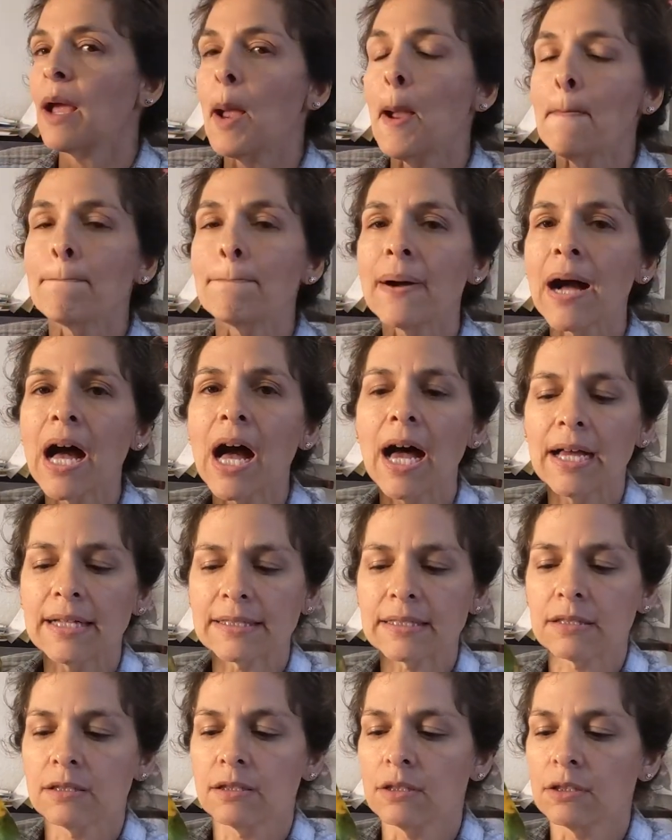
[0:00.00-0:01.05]
But
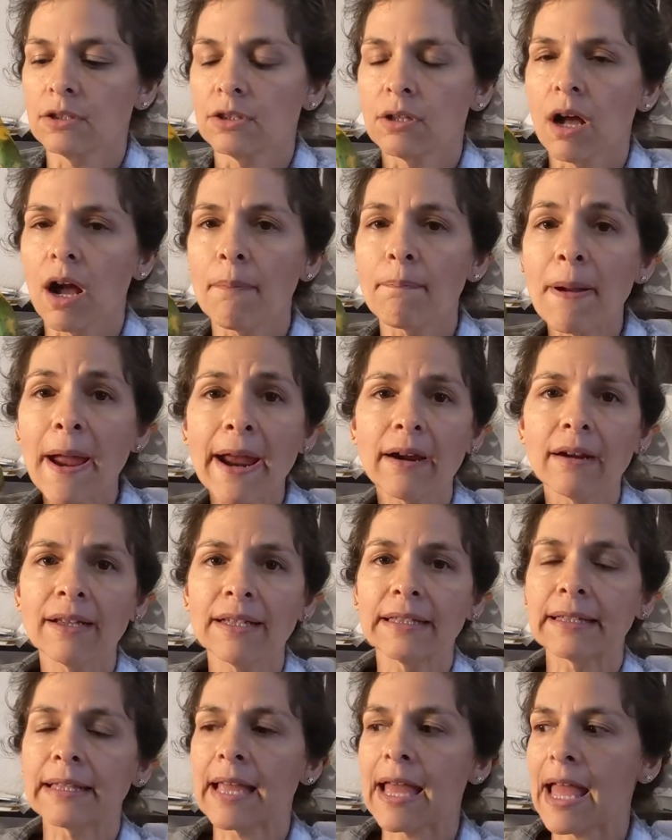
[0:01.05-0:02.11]
a parrot
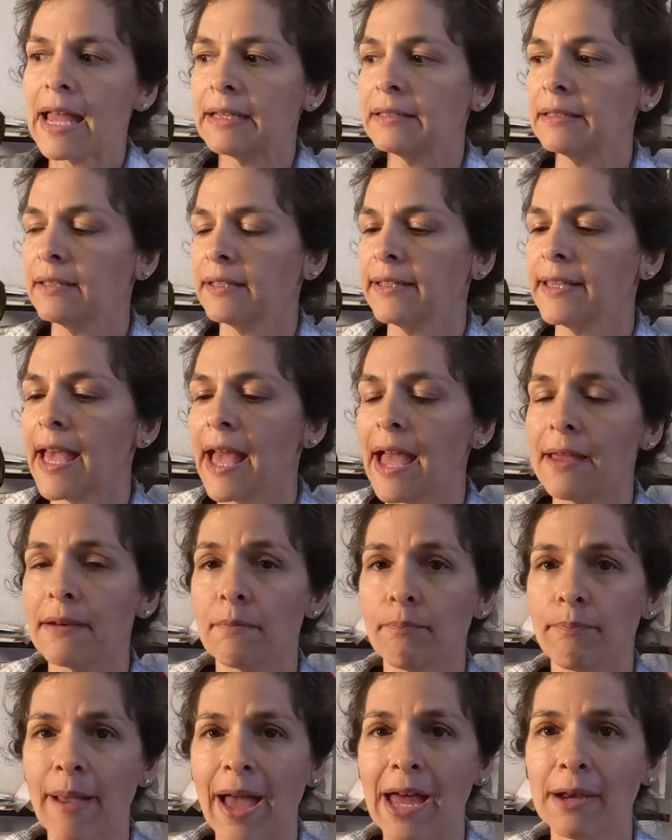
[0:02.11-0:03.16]
can get
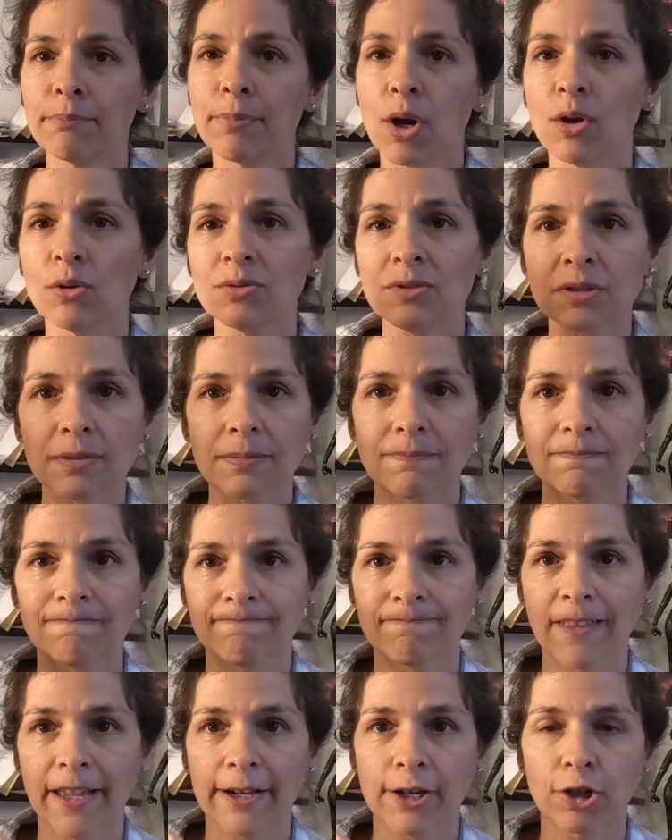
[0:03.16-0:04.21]
bad bones,
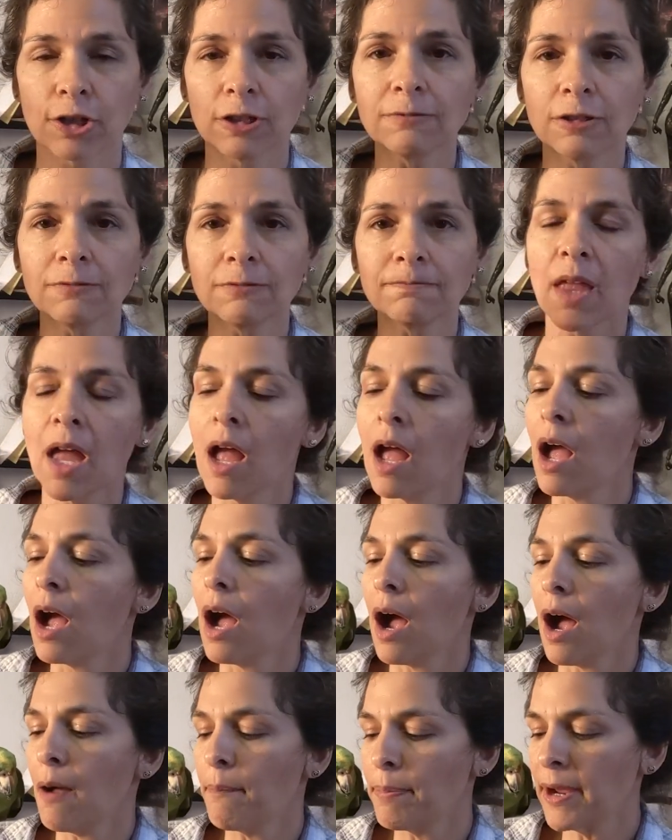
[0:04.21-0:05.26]
like her.
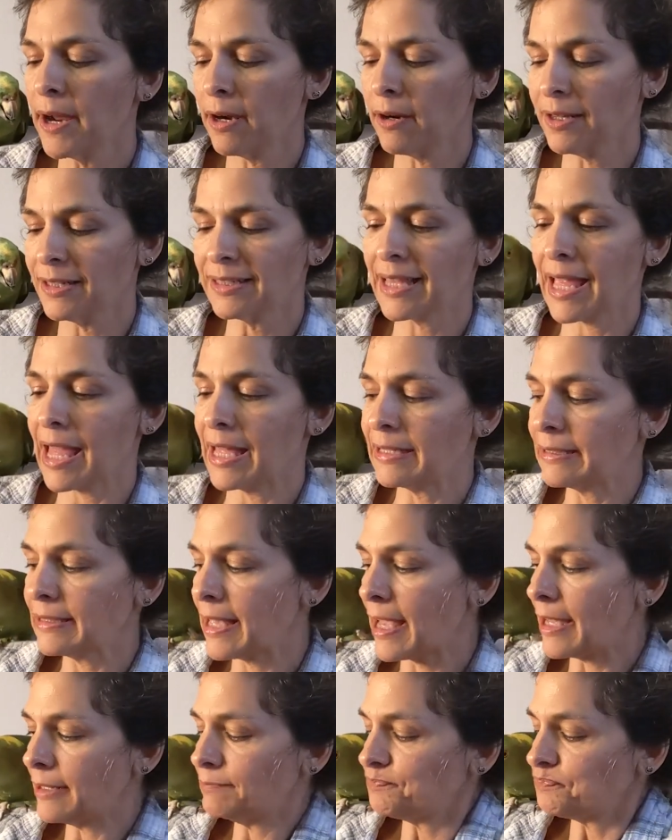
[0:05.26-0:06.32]
A parrot can
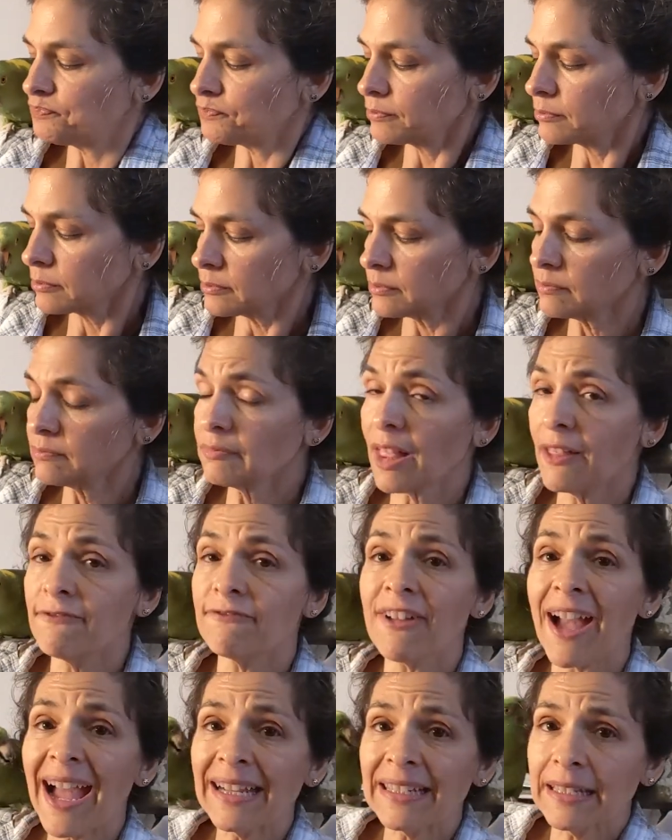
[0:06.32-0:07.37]
get
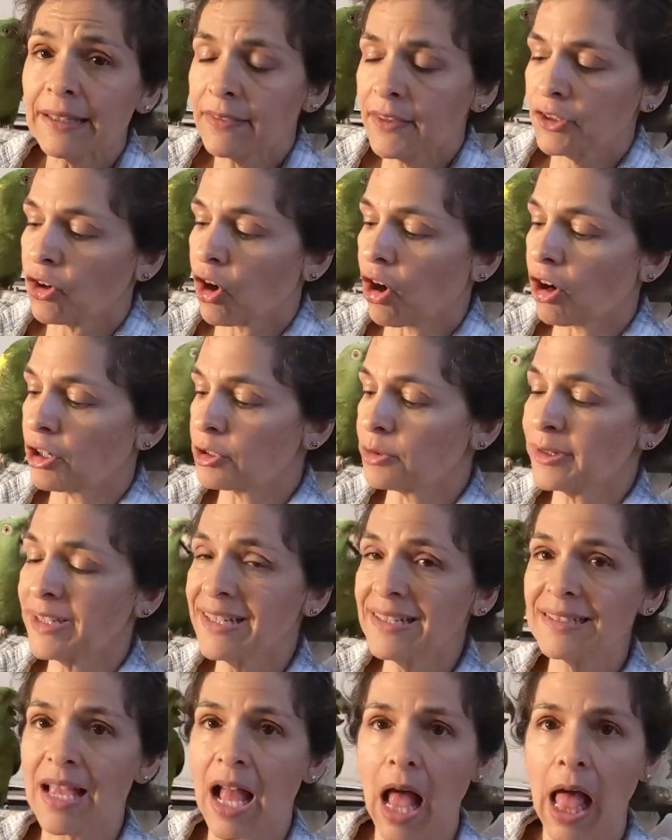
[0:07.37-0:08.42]
fat in their
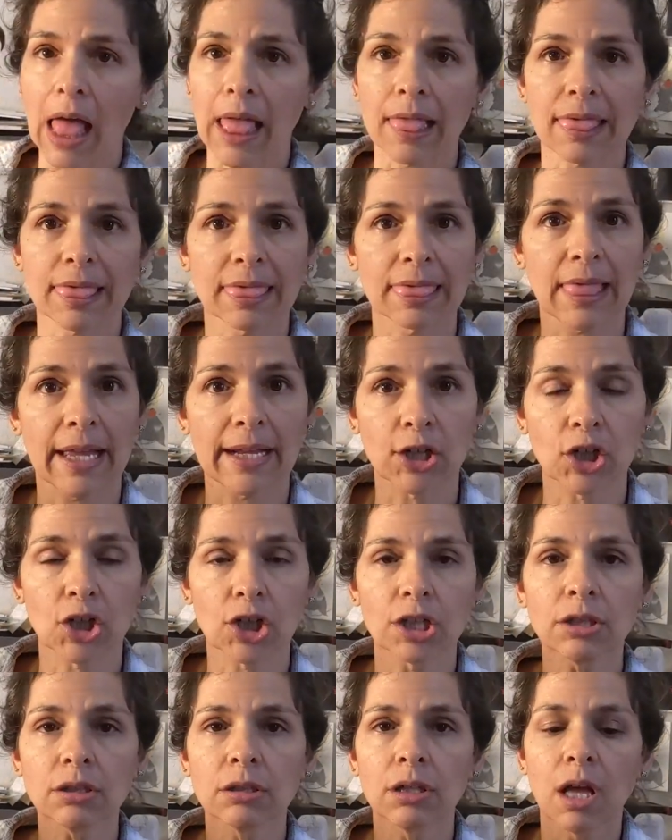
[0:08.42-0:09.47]
arteries, like
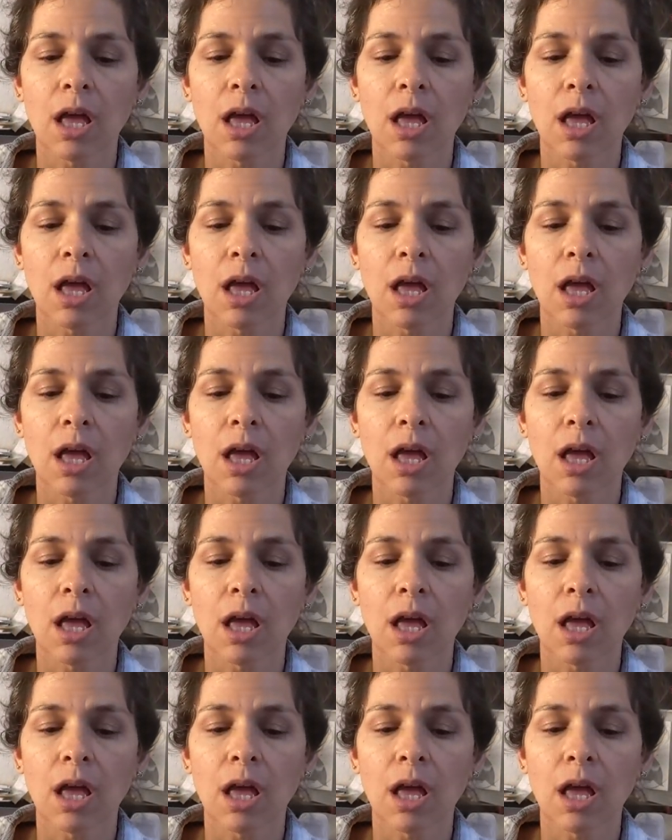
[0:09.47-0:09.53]
her.